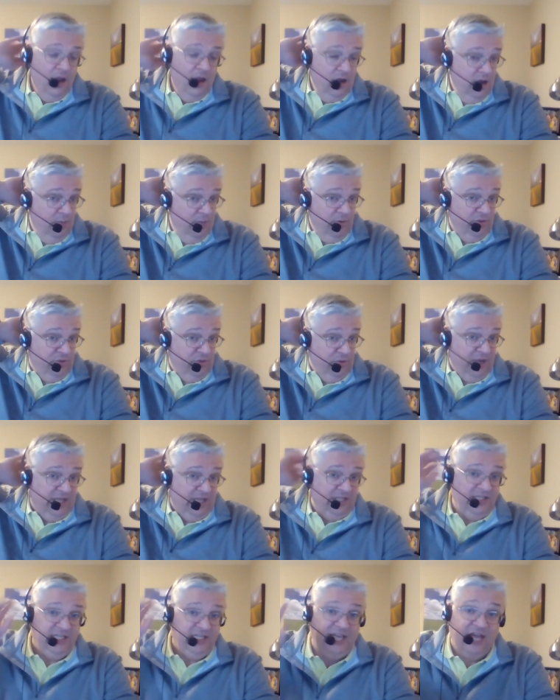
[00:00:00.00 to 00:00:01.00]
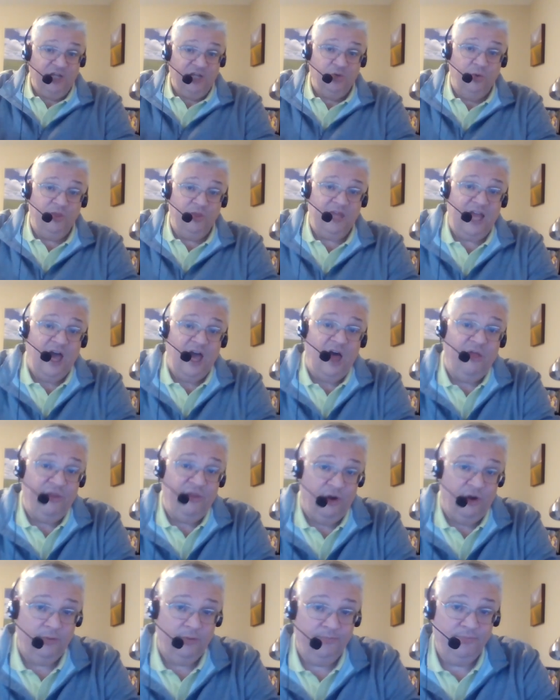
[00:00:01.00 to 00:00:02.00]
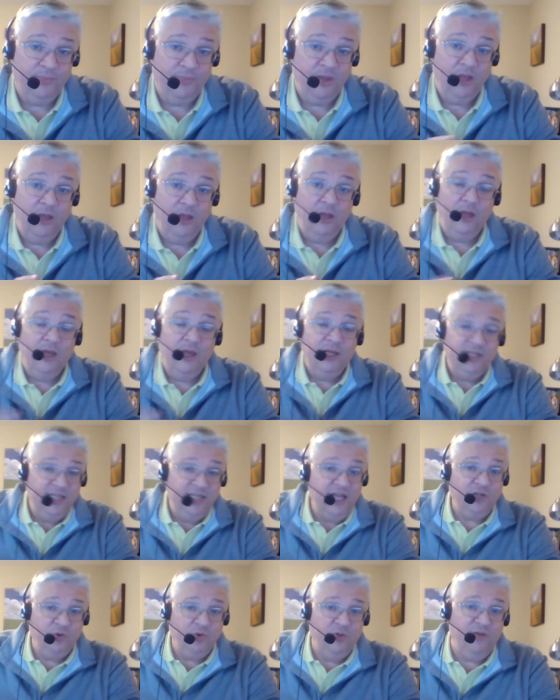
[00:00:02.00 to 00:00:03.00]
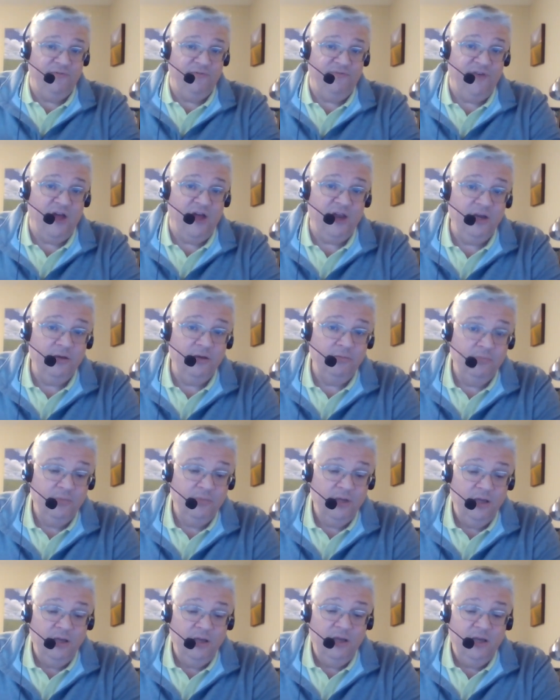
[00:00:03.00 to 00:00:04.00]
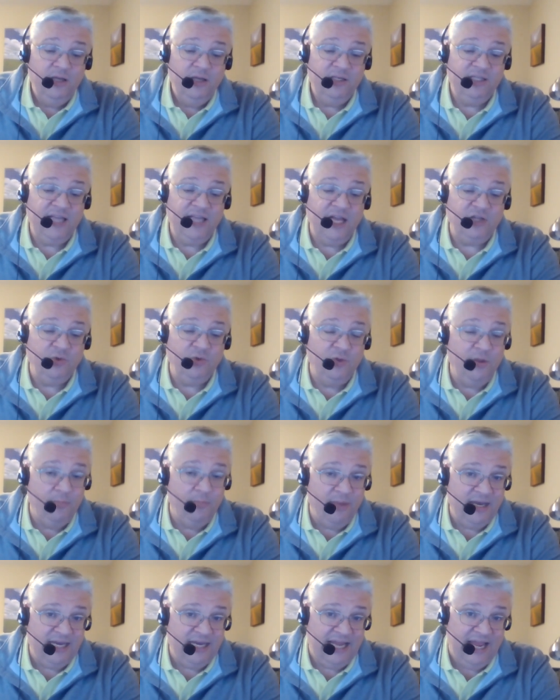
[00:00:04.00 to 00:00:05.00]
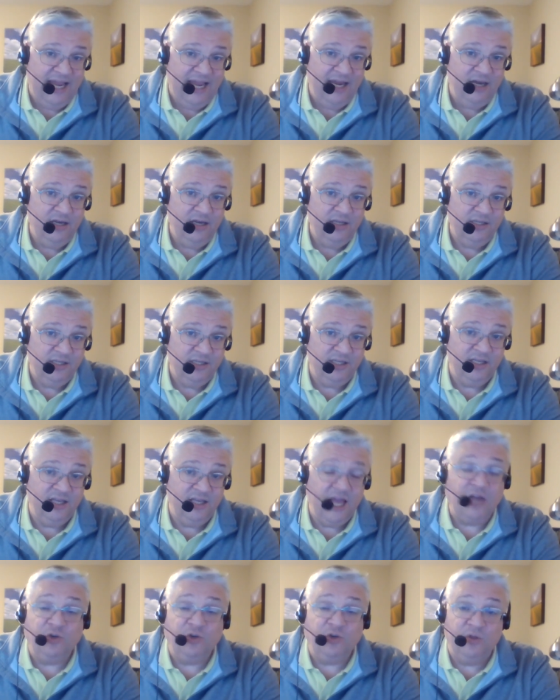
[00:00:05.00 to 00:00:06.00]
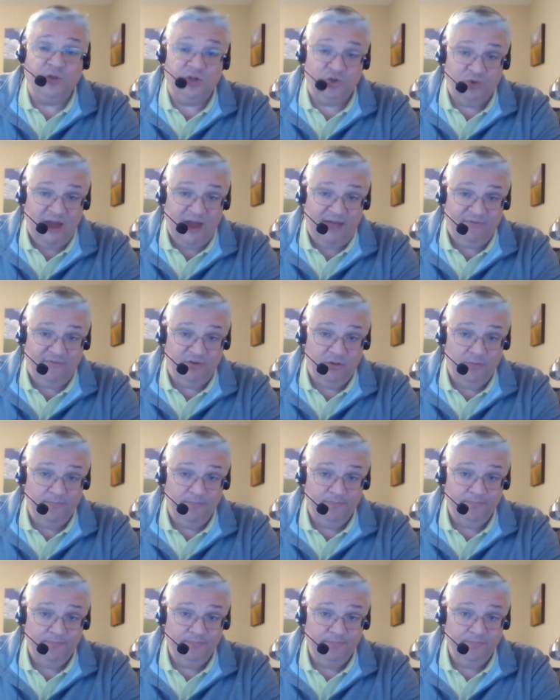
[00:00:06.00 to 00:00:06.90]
Number 3, schedule the other. Schedule the fun, schedule the mundane, schedule the travel.